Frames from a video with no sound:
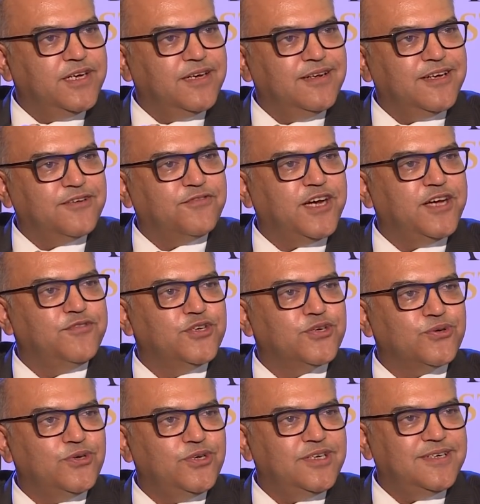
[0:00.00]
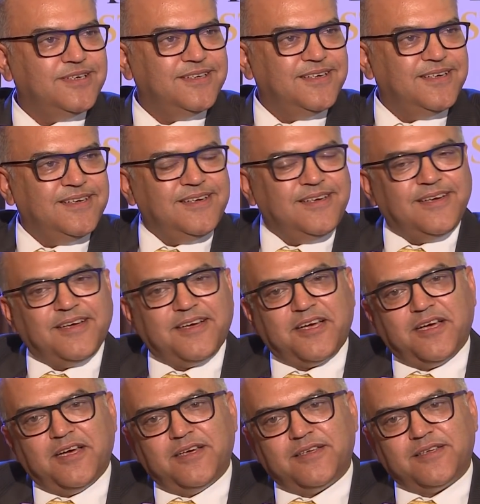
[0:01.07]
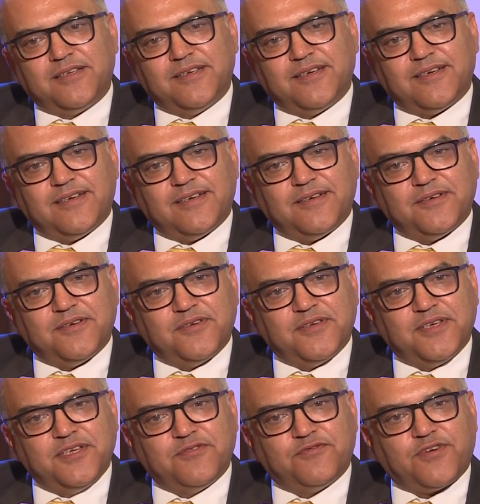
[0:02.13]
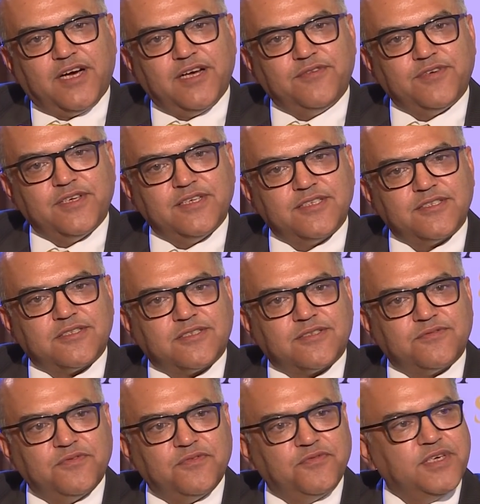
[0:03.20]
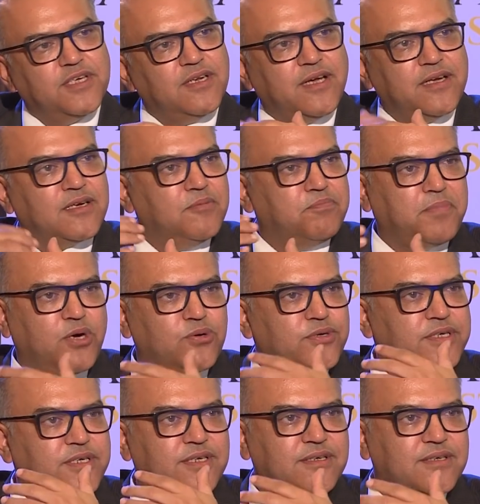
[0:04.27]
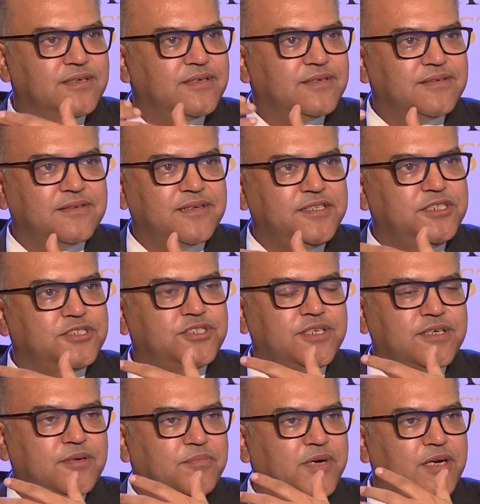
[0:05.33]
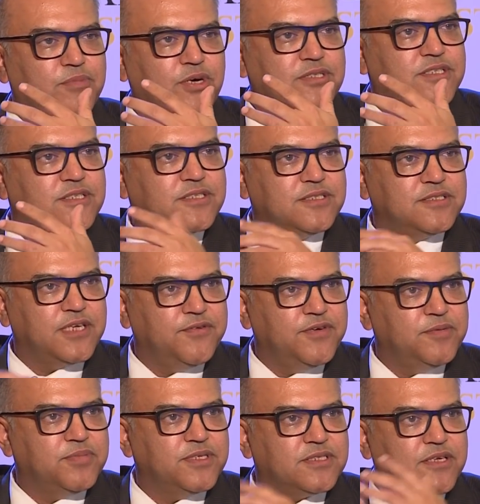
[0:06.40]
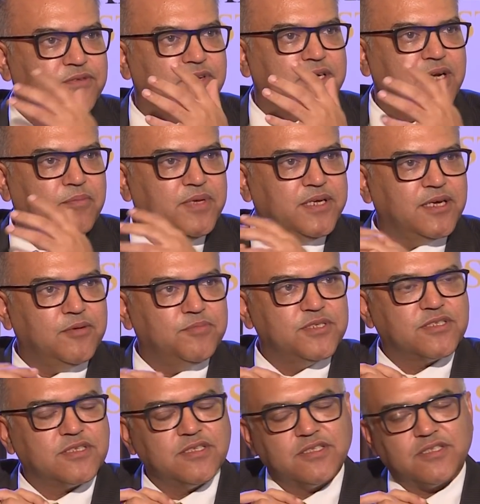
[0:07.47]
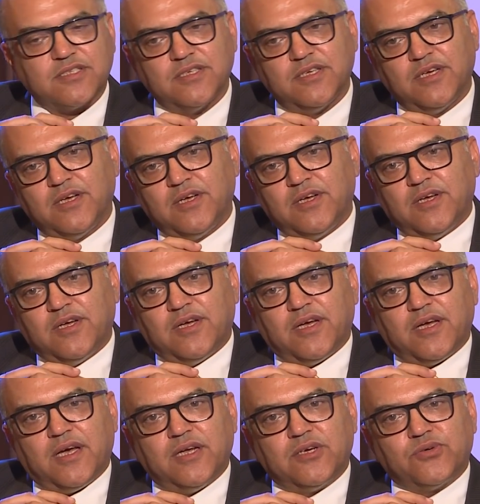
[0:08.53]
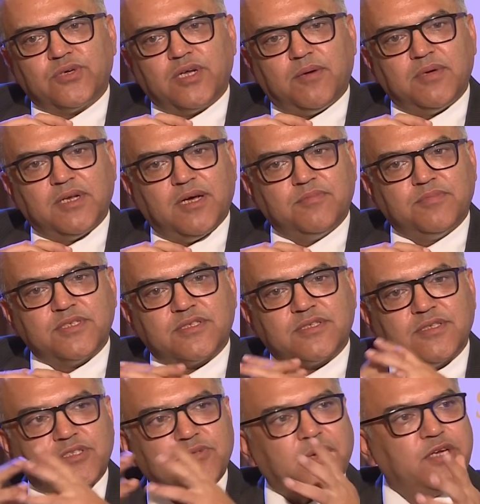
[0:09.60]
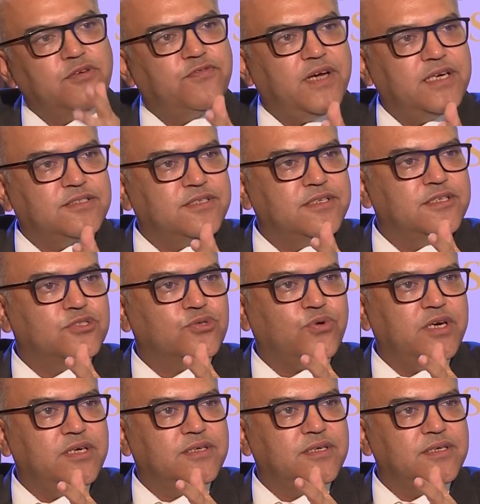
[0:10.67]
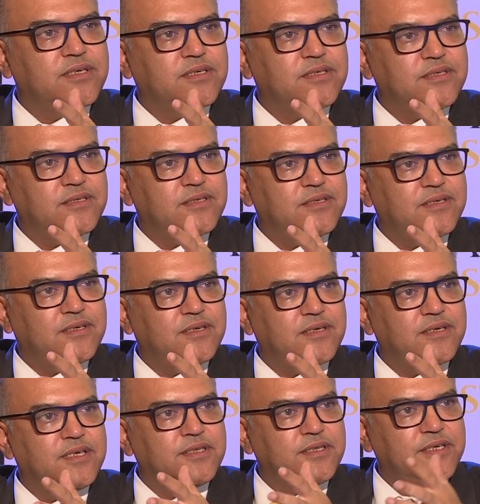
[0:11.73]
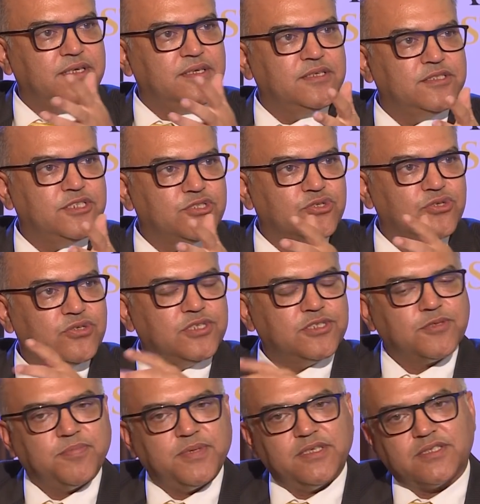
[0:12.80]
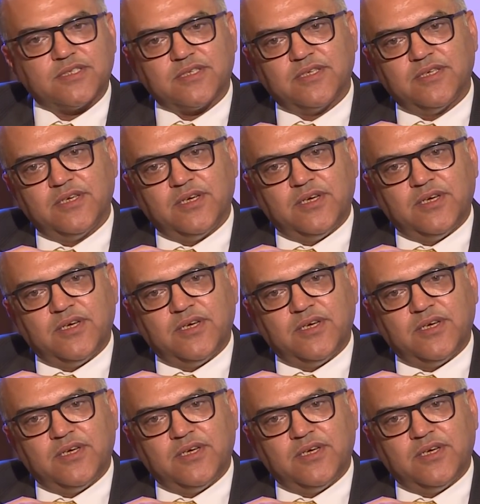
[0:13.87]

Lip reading: We are like 5 year old. And in 5 years, we like compounding each year by about 60-70%. We're doubling our business. And to double our business, manufacturing is quite critical in the energy storage space.